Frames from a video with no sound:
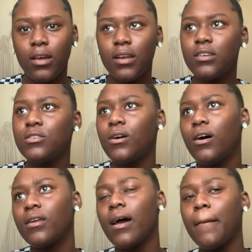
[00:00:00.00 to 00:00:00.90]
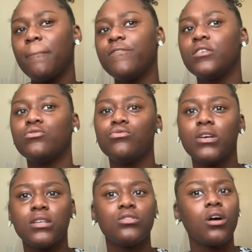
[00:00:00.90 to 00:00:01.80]
This is all, I'm finna do
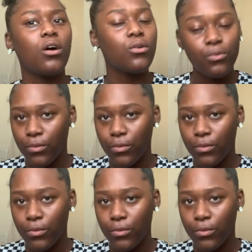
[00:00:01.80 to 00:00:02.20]
this. No.